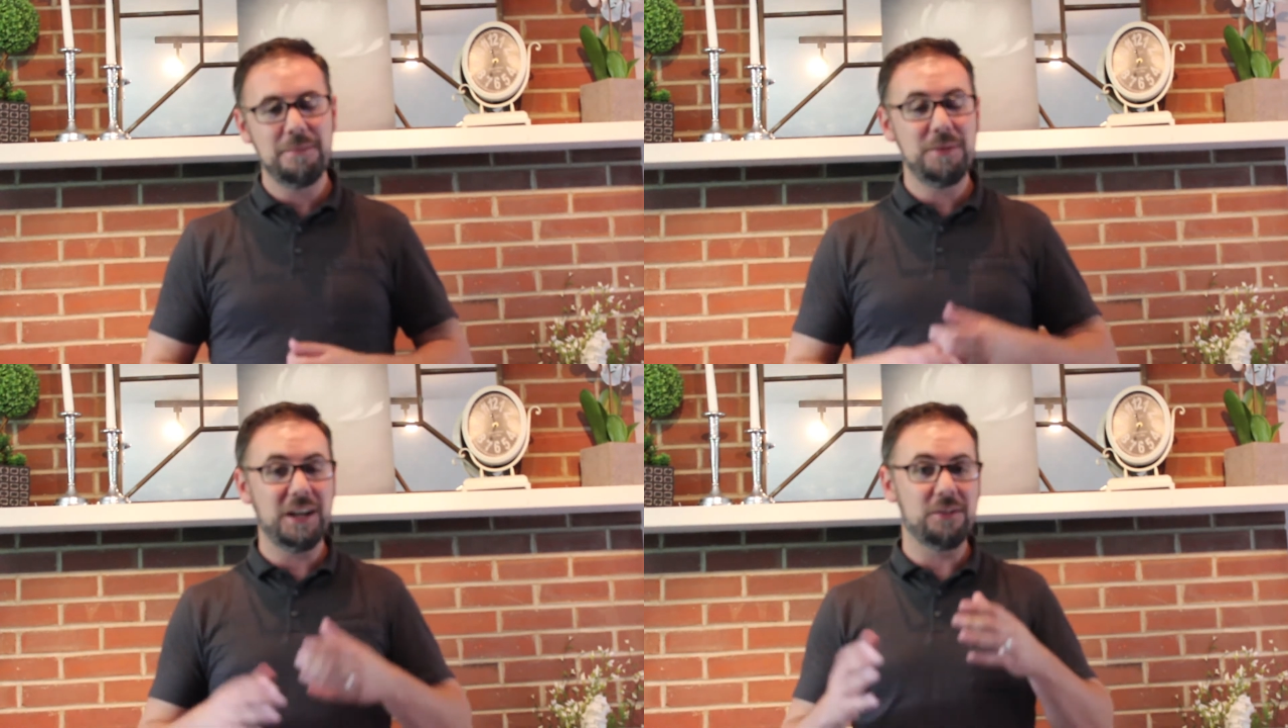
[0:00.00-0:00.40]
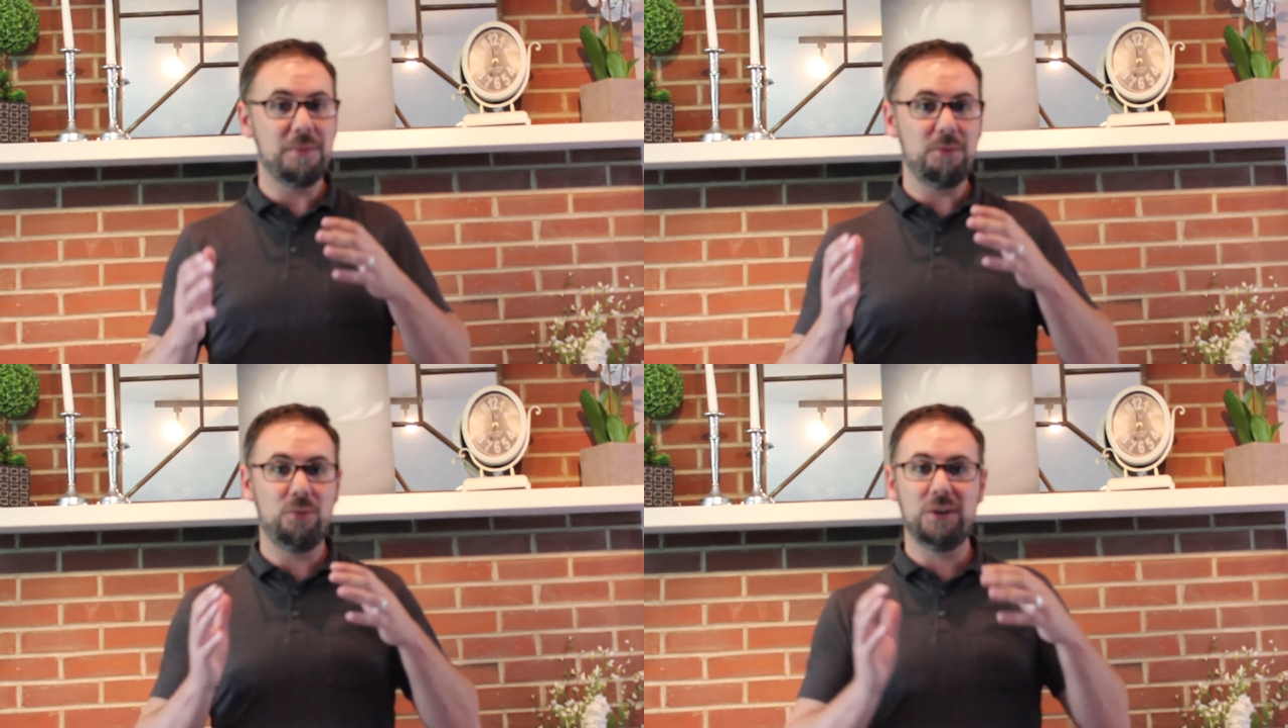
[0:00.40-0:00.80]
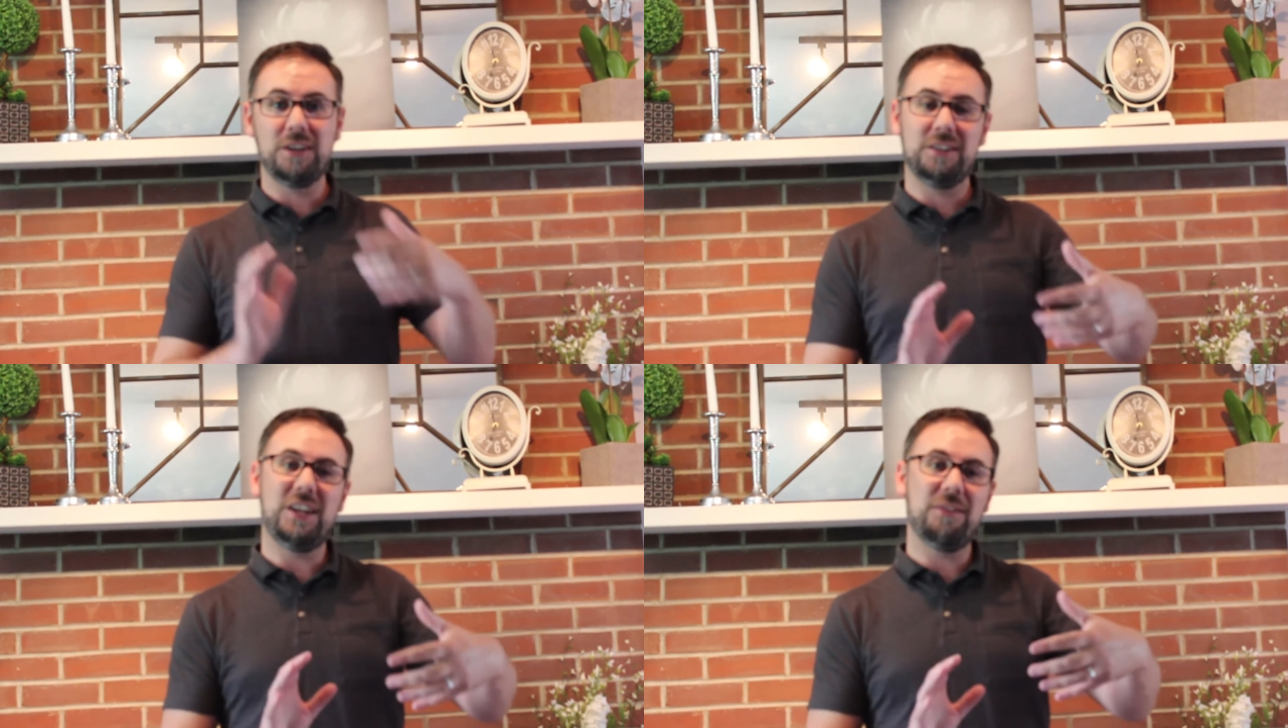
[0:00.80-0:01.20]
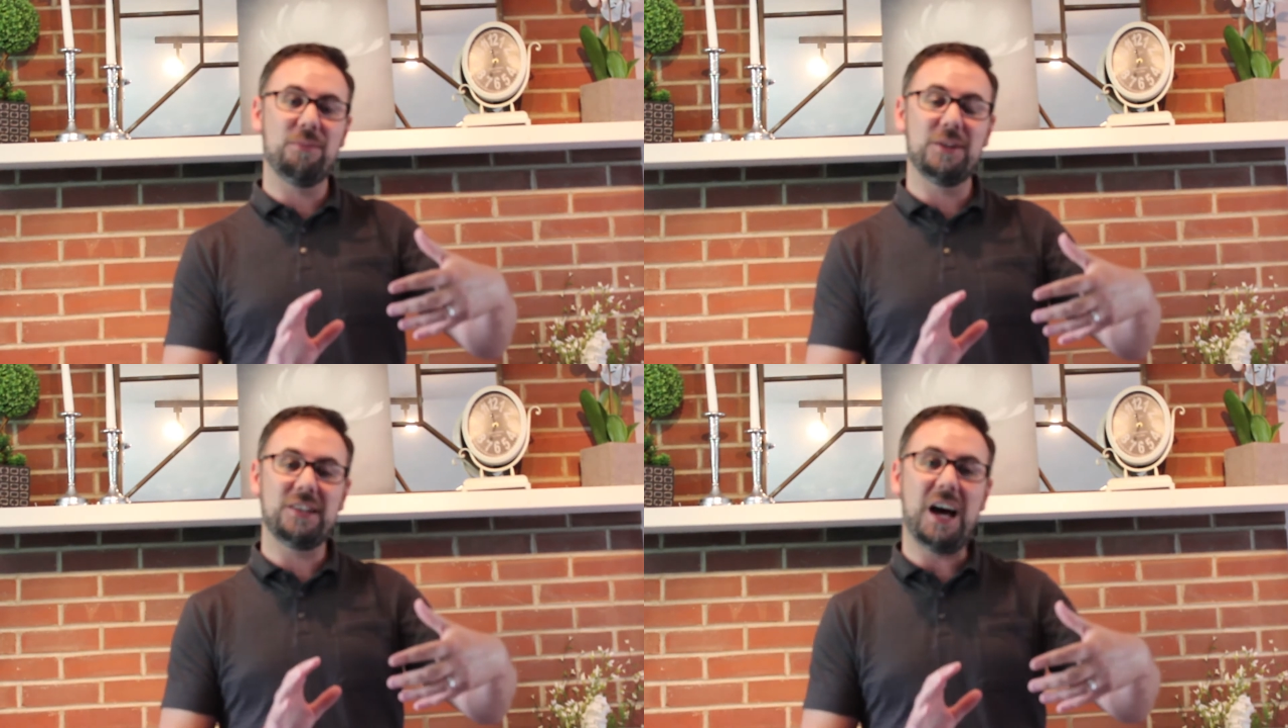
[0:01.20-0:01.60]
Because maybe we want to take
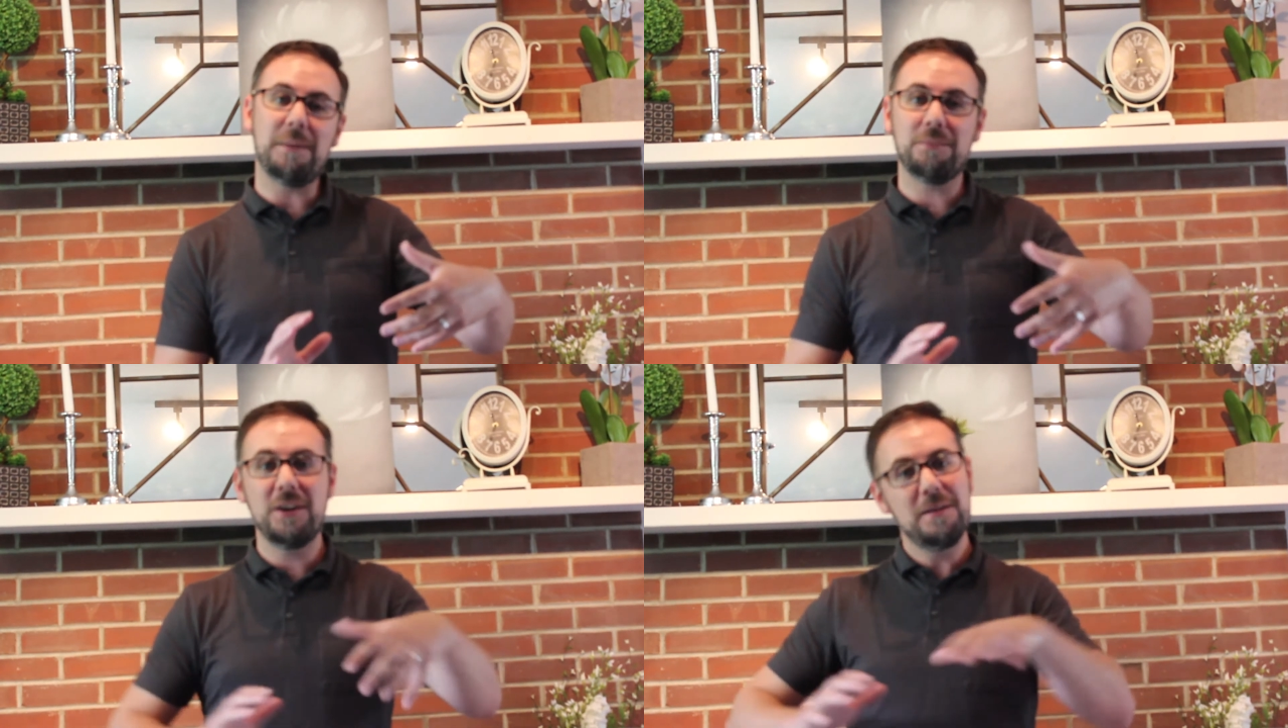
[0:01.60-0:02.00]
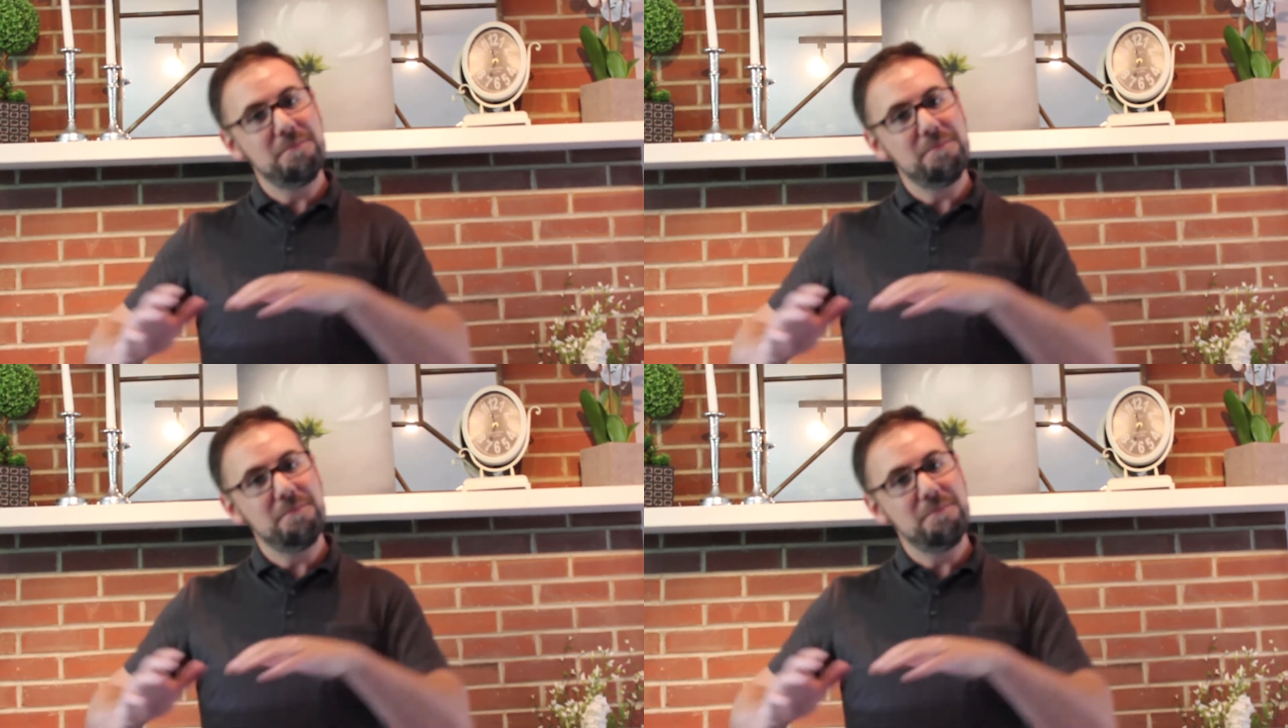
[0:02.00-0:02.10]
from the top,